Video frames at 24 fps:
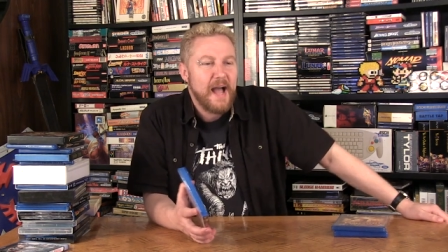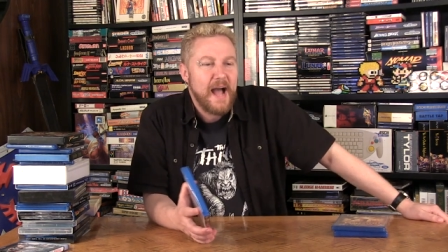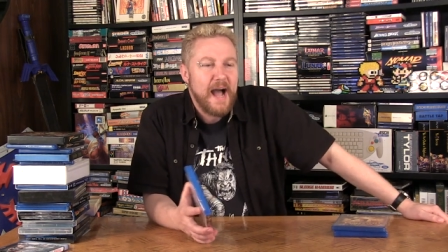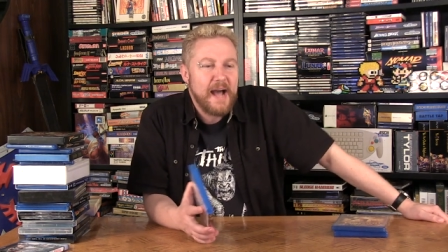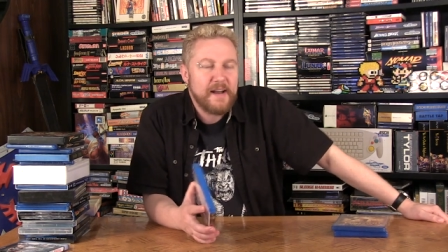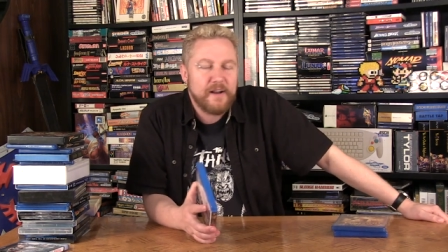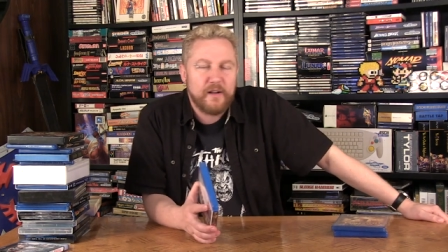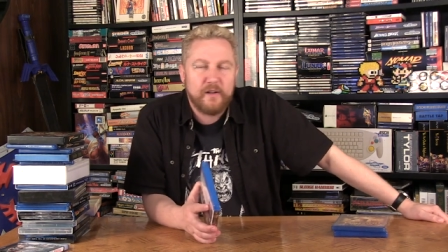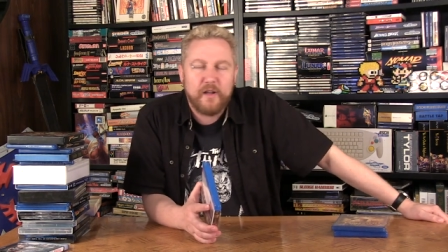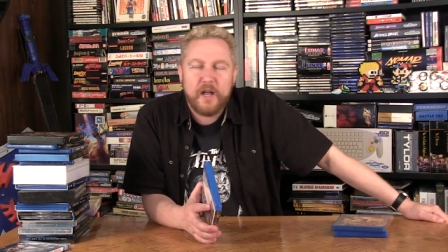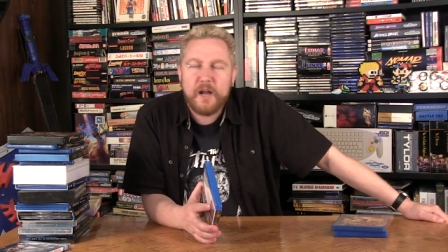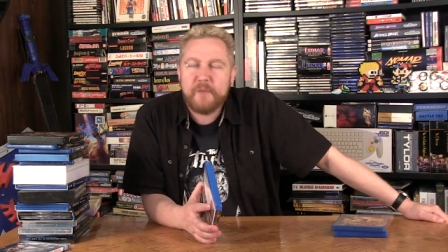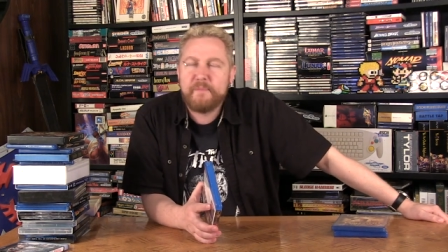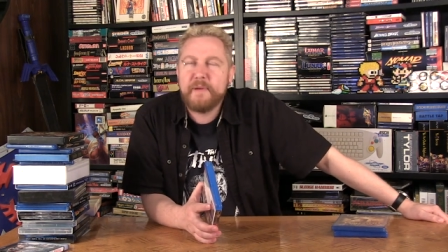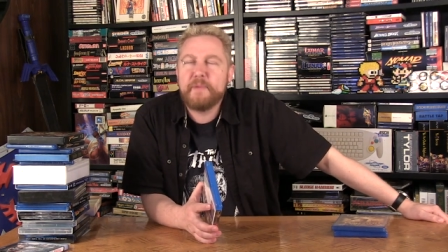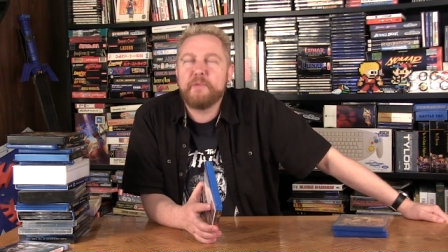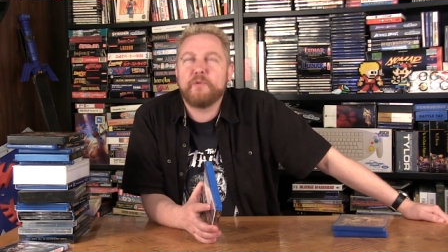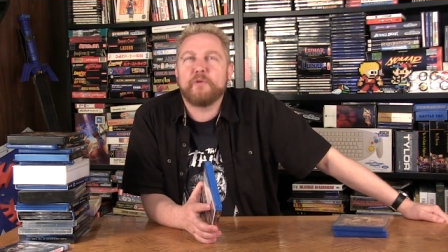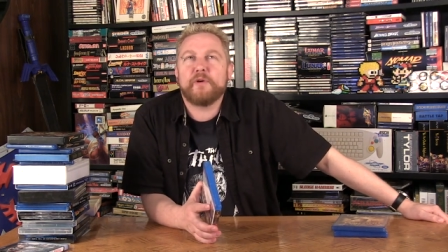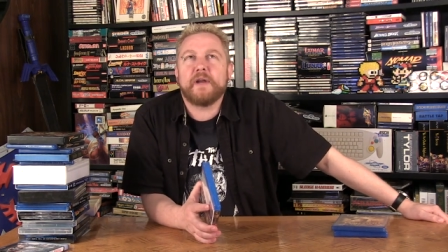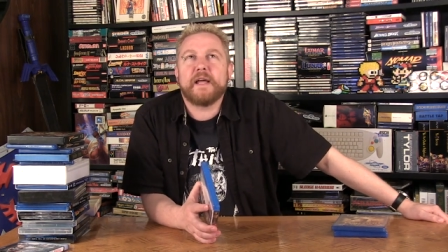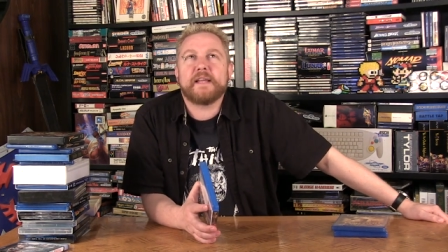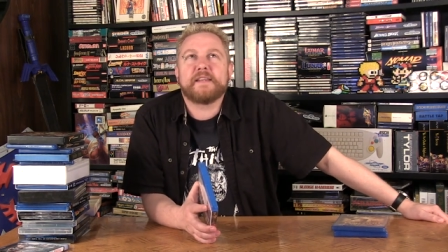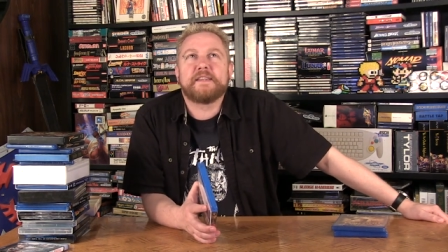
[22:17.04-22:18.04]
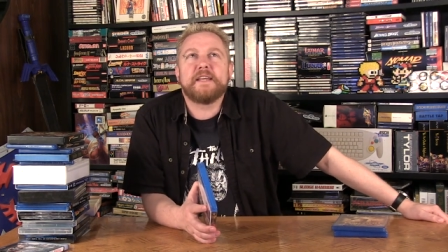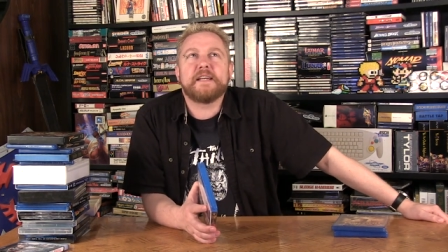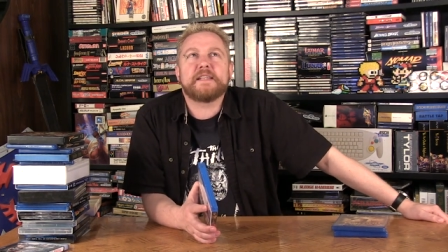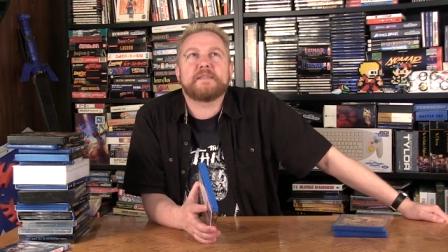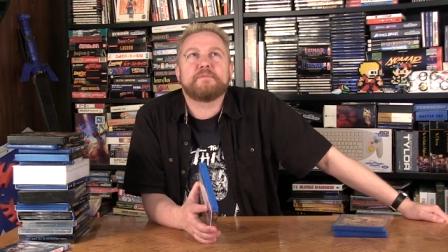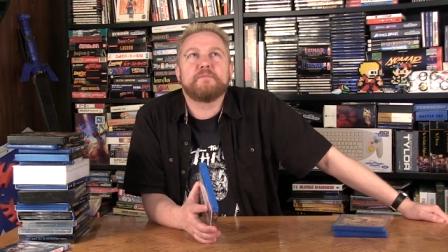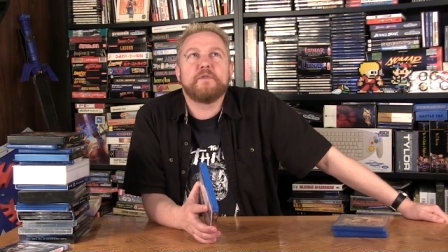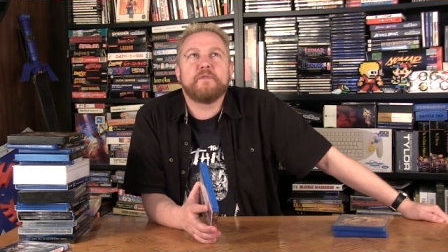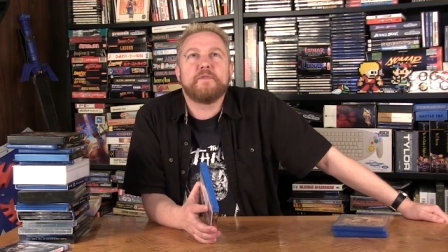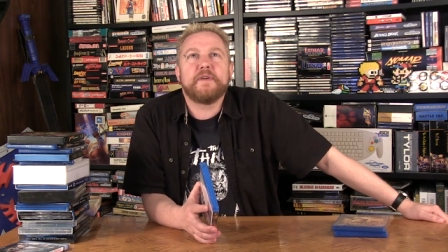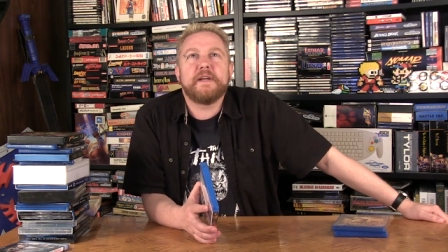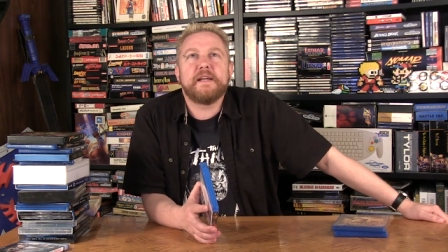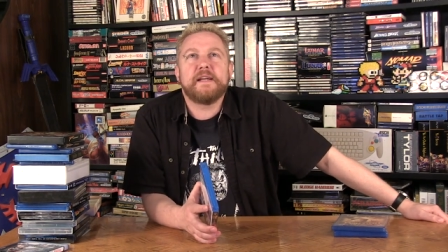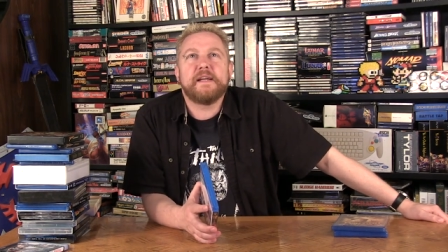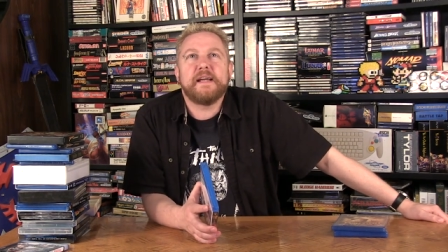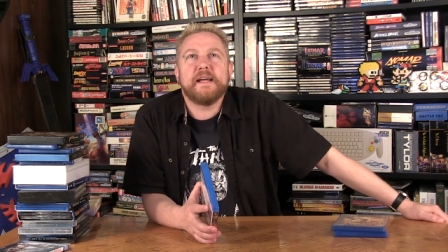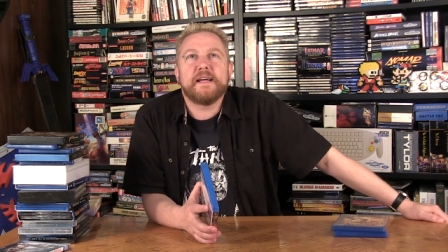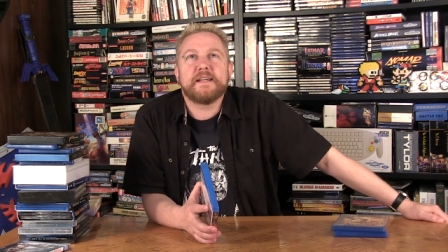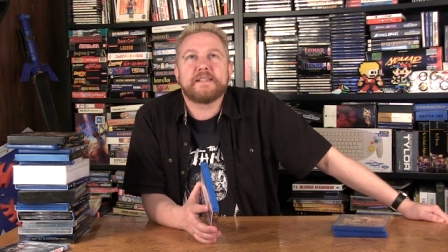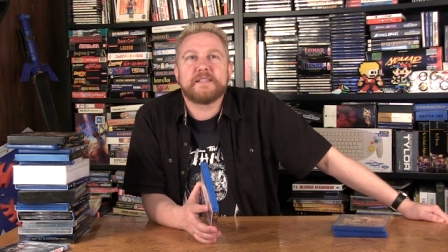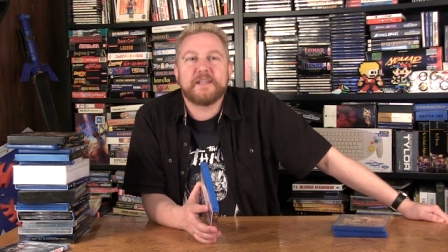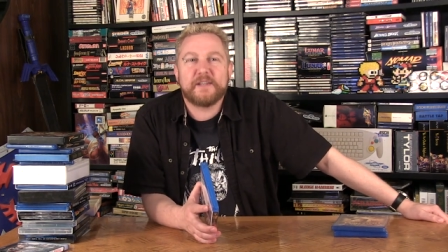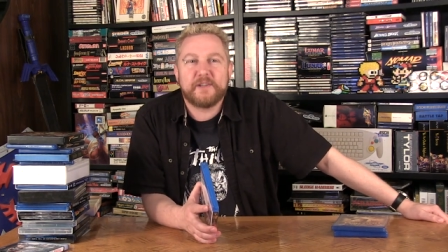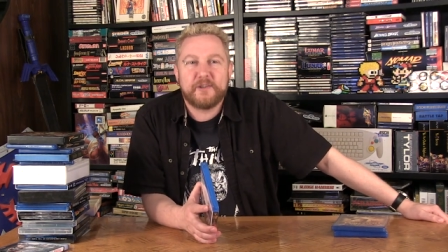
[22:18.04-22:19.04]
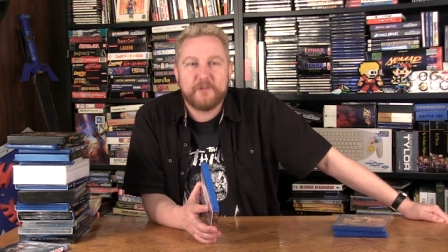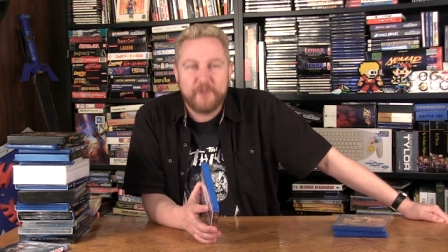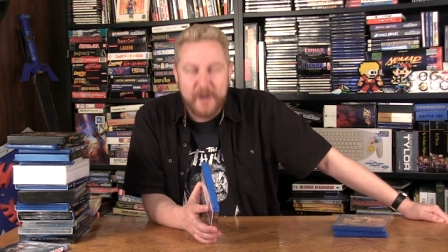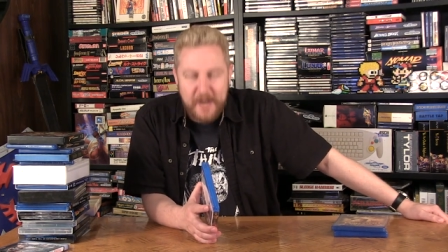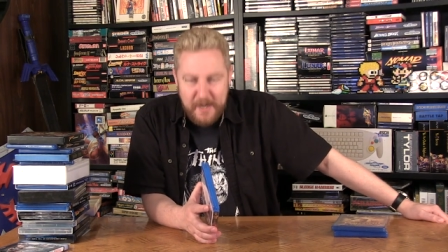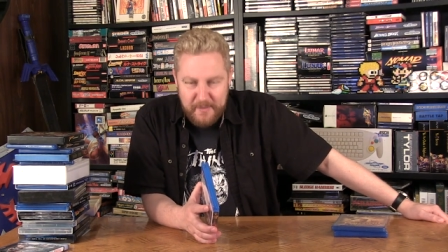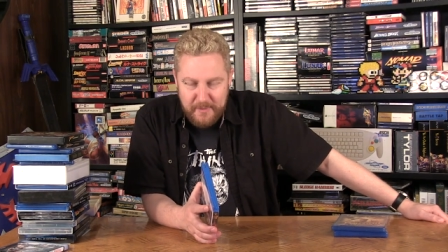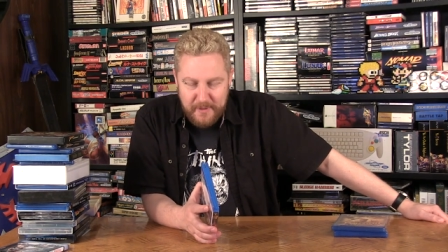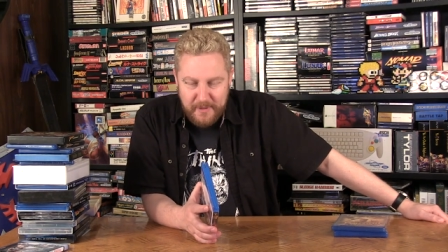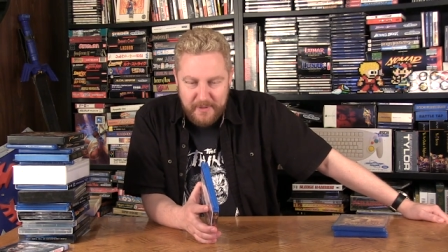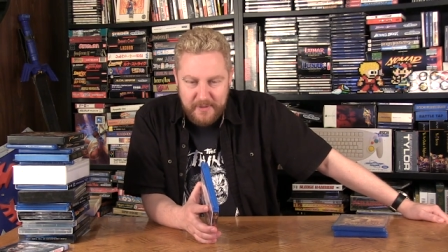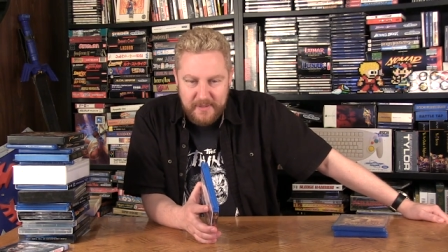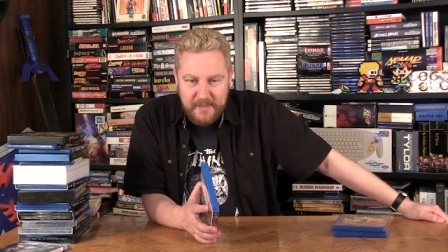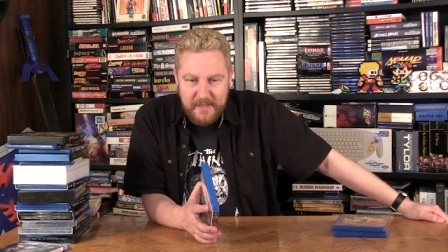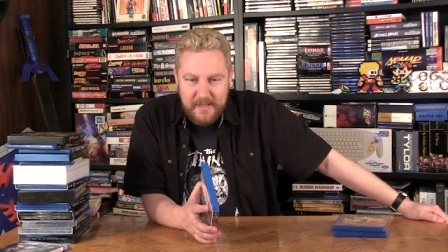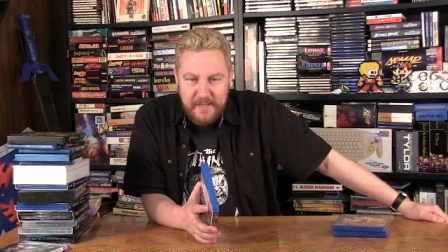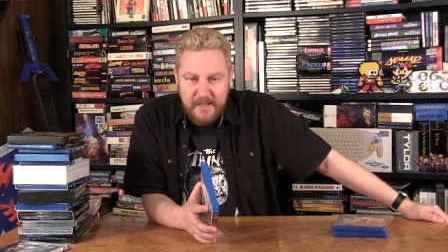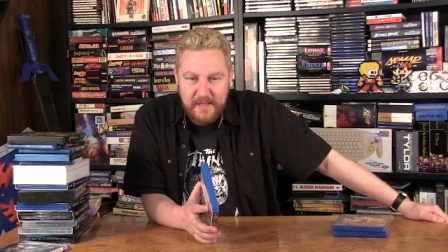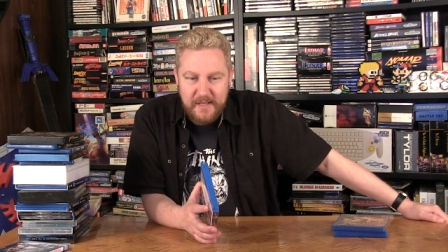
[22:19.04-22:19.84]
And a lot of people were like, "This movie is incredible."